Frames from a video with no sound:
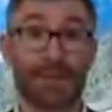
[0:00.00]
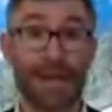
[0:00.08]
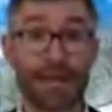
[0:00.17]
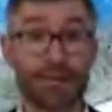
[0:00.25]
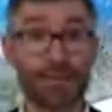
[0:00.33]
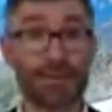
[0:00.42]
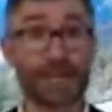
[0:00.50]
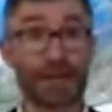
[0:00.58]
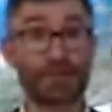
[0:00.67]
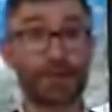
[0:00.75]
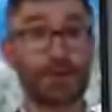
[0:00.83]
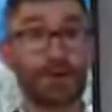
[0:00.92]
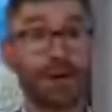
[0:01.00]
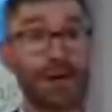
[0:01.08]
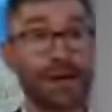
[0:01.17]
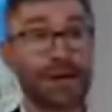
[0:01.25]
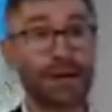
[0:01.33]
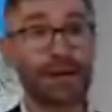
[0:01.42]
Platforms have to
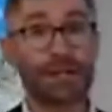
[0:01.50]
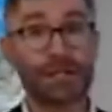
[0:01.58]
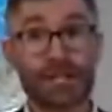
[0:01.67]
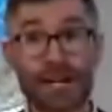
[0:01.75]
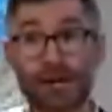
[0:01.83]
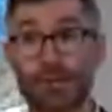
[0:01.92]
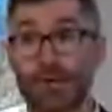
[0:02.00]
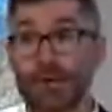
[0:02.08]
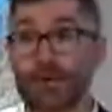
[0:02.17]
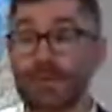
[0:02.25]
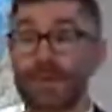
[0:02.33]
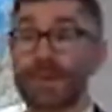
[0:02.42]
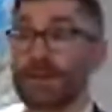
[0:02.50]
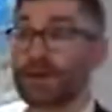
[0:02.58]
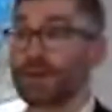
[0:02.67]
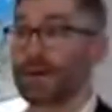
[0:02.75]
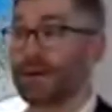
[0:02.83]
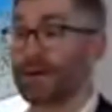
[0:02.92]
share with the
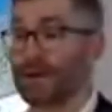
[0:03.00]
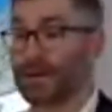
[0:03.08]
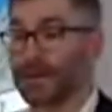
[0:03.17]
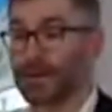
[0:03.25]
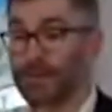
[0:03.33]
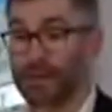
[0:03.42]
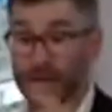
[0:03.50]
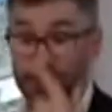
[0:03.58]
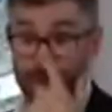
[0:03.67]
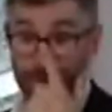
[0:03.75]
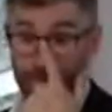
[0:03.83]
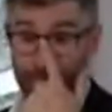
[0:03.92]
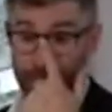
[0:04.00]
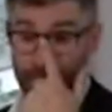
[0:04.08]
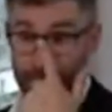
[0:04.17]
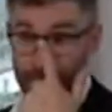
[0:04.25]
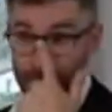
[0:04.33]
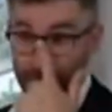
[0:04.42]
European Union's
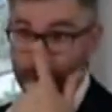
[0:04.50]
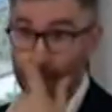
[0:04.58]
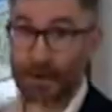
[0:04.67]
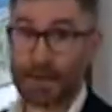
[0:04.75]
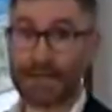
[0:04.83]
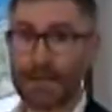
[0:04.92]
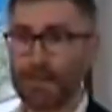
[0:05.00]
regulatory bodies.